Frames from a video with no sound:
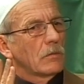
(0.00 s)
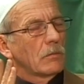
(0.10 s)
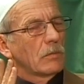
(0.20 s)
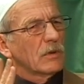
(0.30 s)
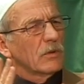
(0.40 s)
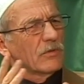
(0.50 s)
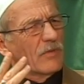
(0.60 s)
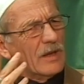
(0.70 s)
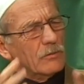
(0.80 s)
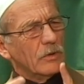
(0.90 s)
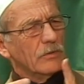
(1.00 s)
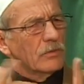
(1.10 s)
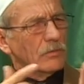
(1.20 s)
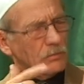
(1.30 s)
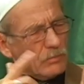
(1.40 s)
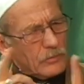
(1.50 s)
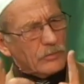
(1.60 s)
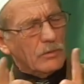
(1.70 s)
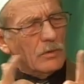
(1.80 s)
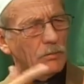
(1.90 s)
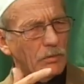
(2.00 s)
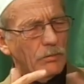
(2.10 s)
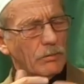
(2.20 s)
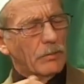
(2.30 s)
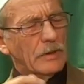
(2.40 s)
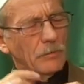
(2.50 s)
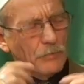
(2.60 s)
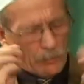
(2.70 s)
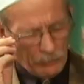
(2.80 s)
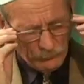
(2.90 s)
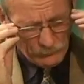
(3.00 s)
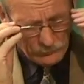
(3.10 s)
Because that was also a bit problem